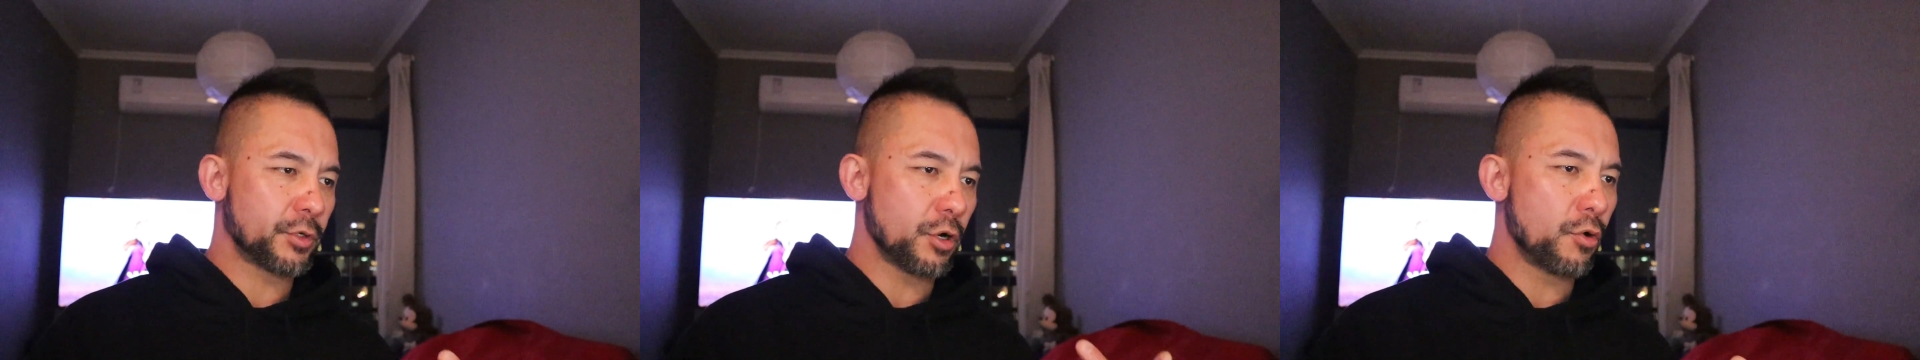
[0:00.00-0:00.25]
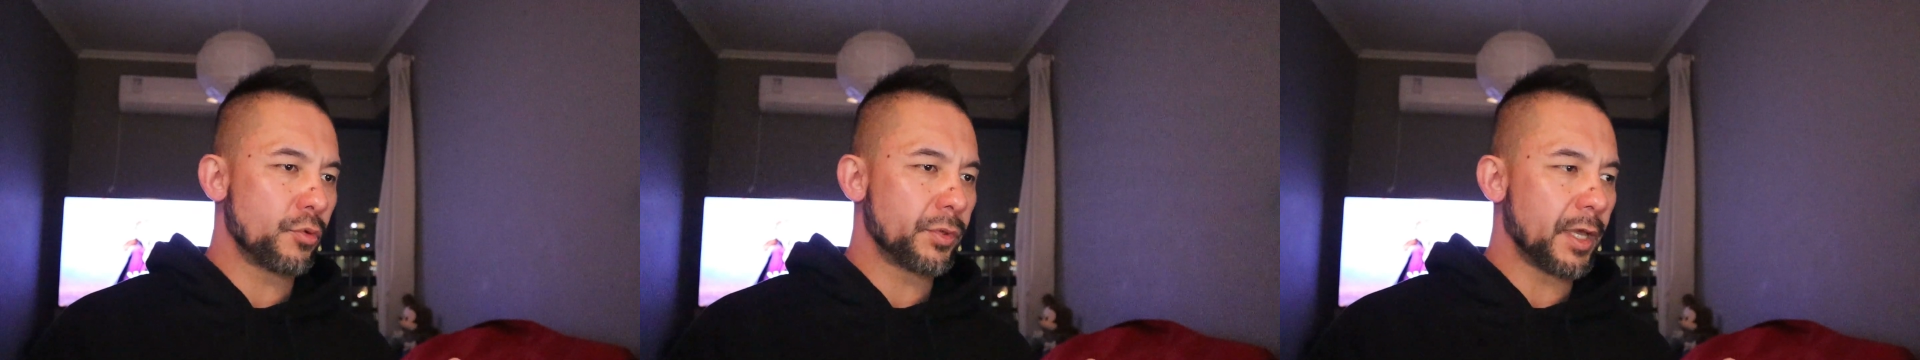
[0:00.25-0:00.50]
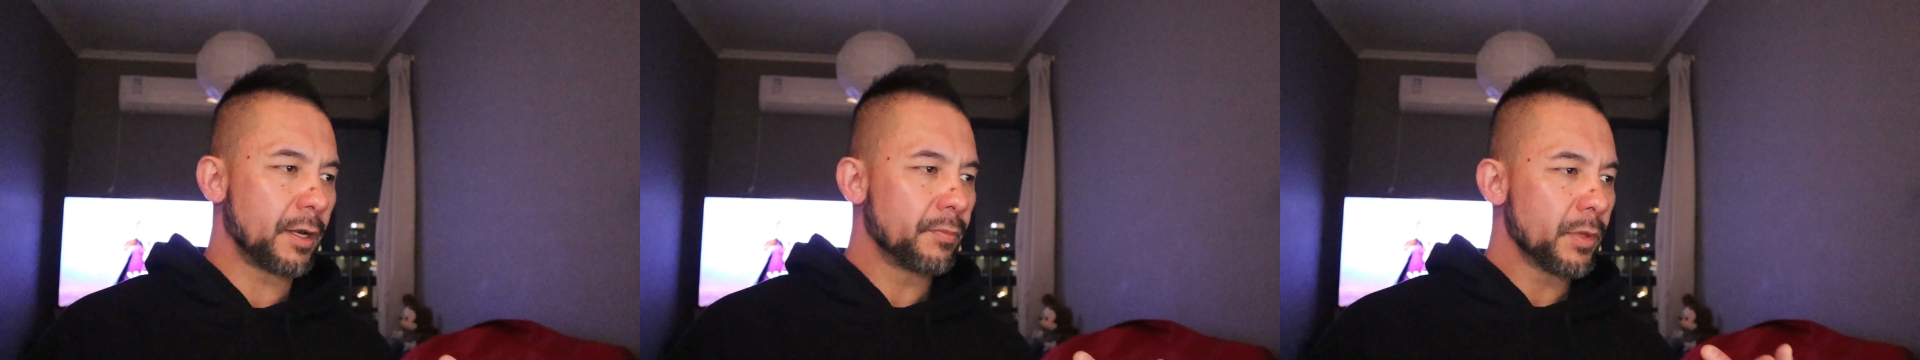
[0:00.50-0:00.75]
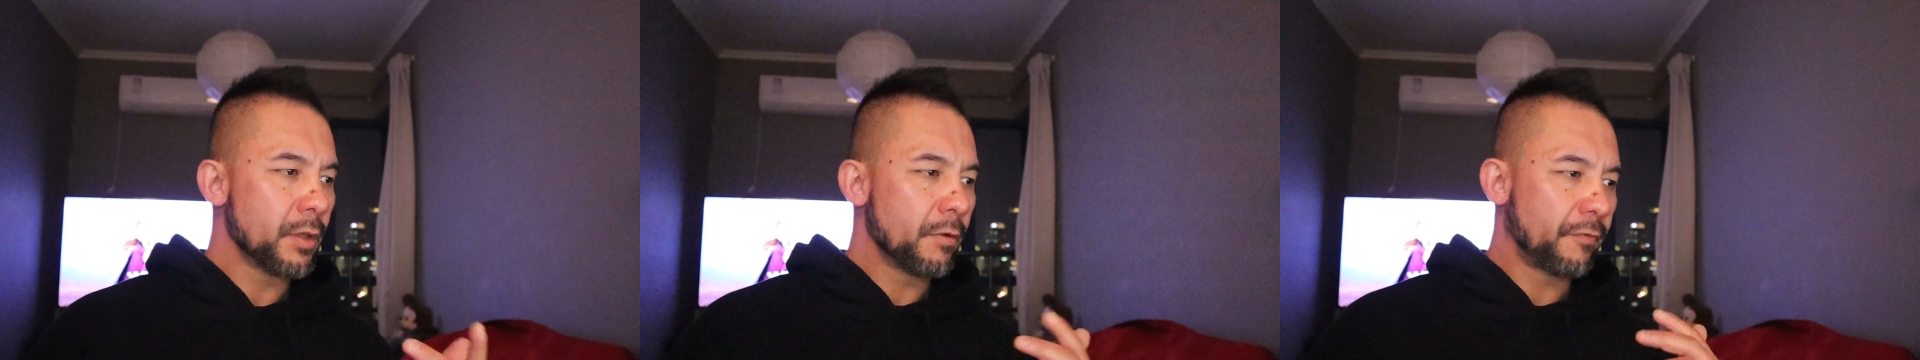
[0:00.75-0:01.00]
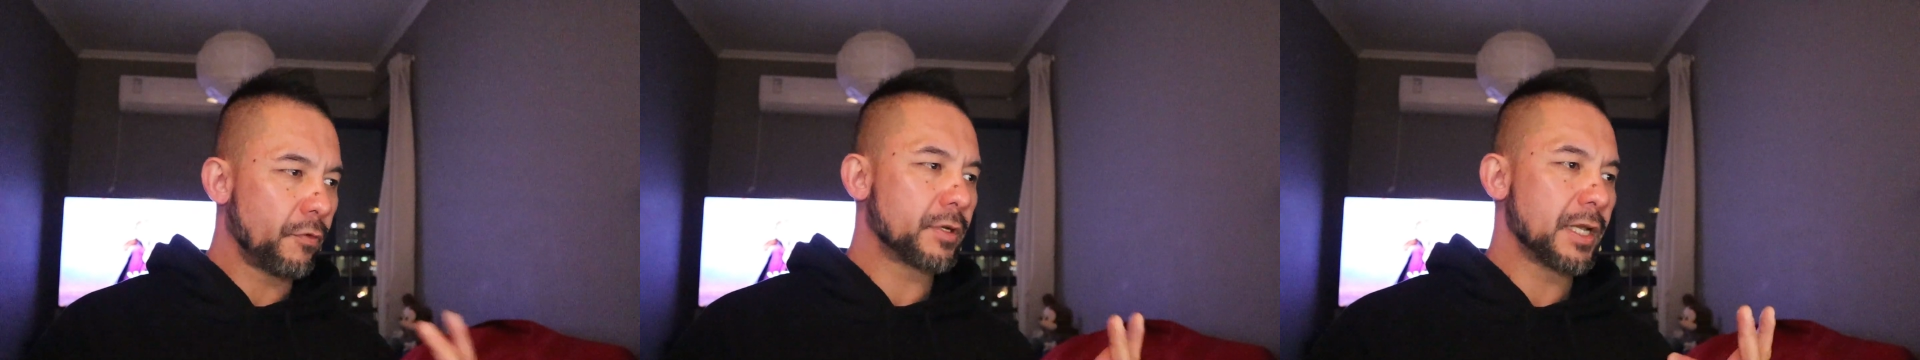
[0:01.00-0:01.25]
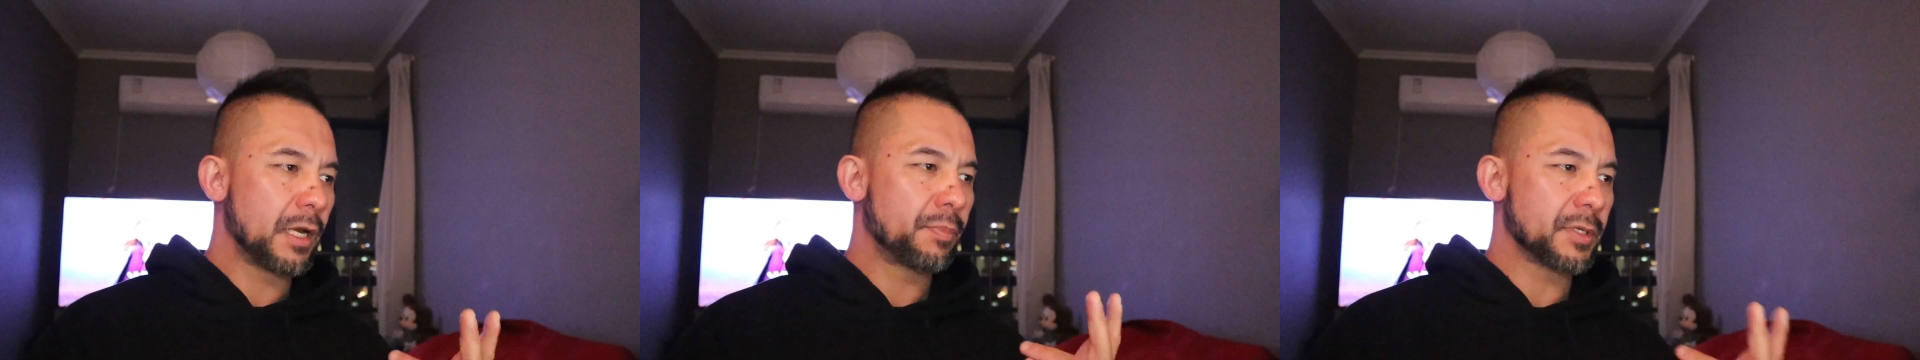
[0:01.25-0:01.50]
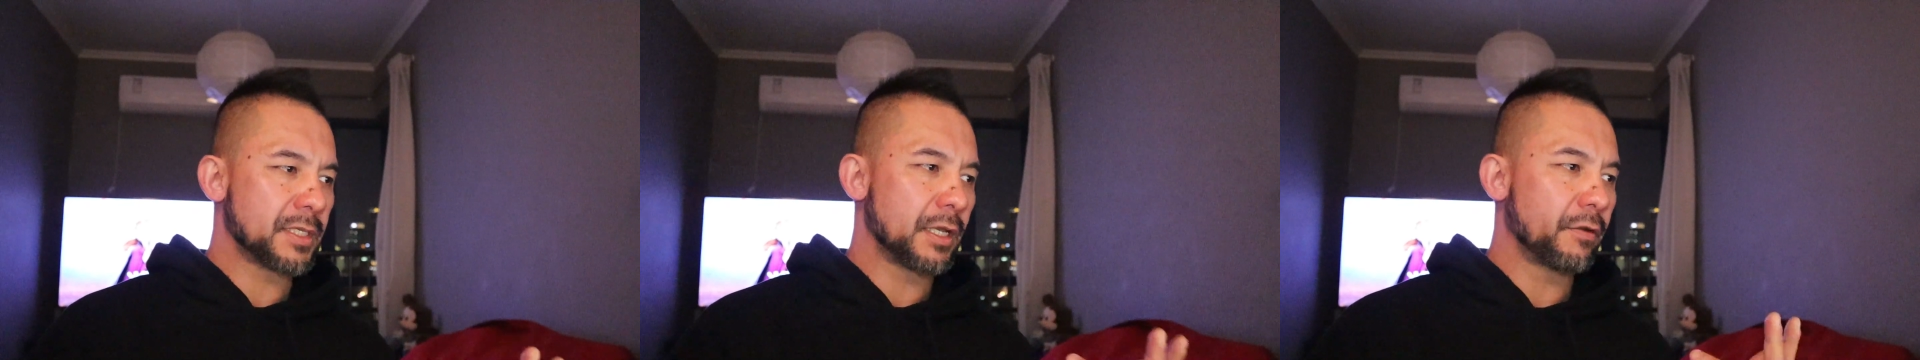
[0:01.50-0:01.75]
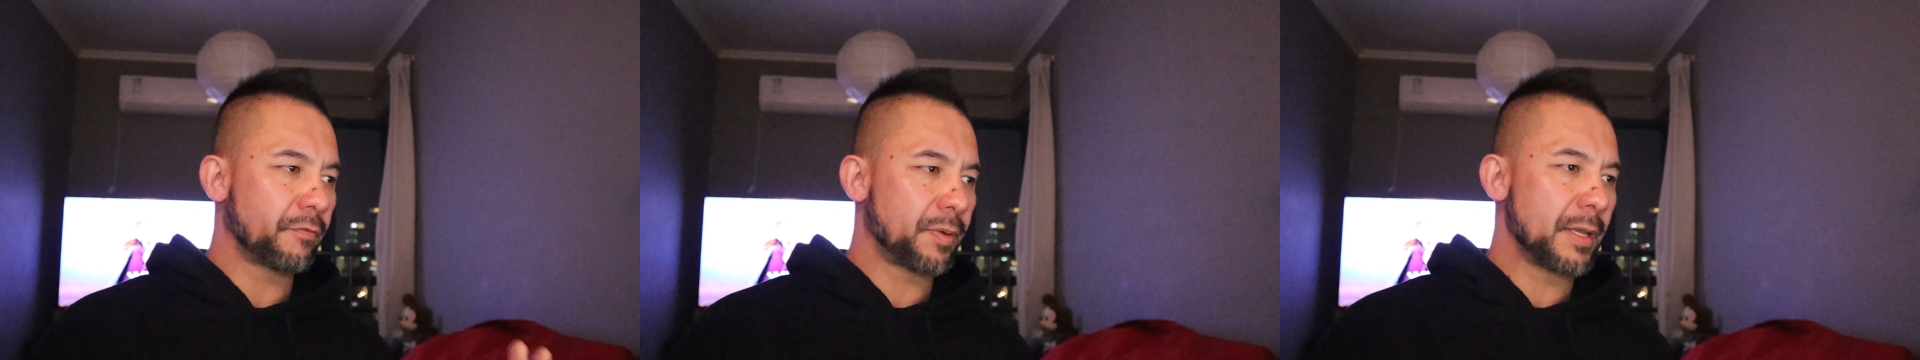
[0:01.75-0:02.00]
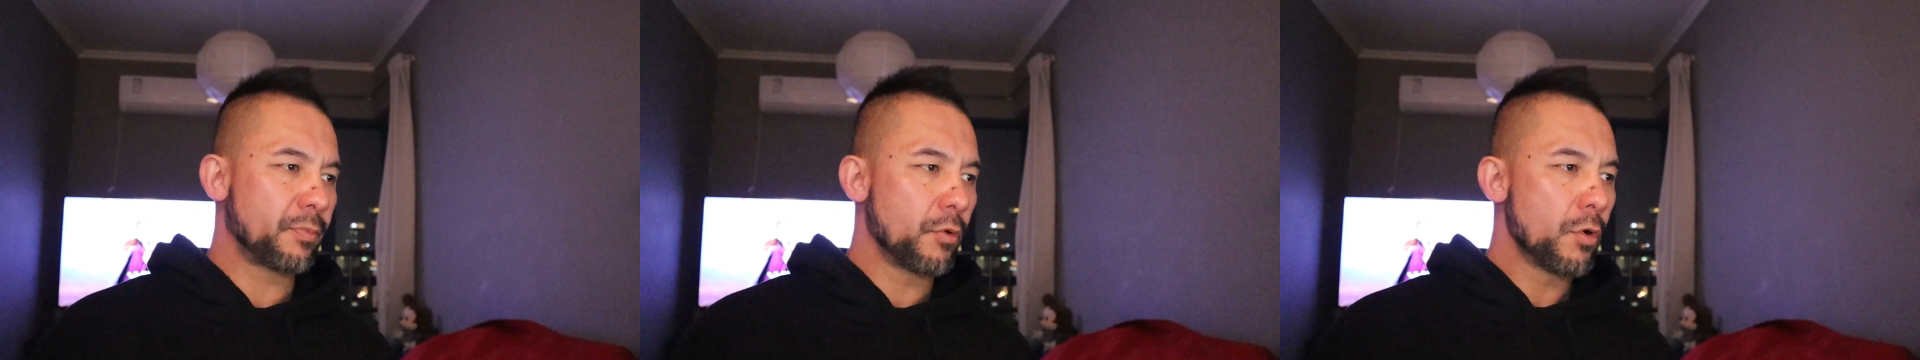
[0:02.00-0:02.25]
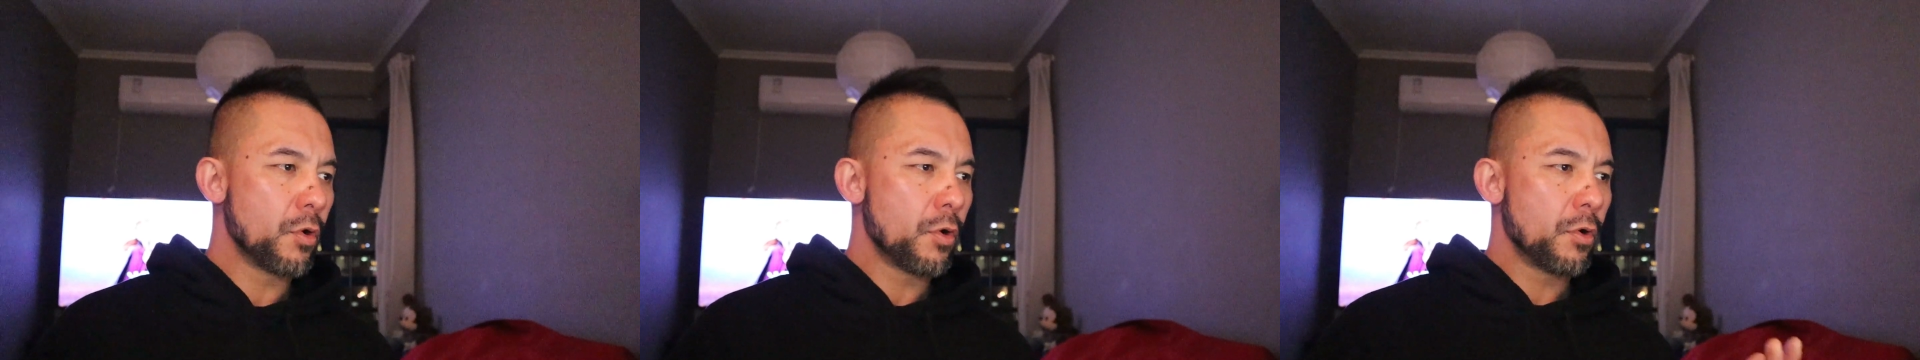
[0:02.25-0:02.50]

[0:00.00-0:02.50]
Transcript: shown that 14% of people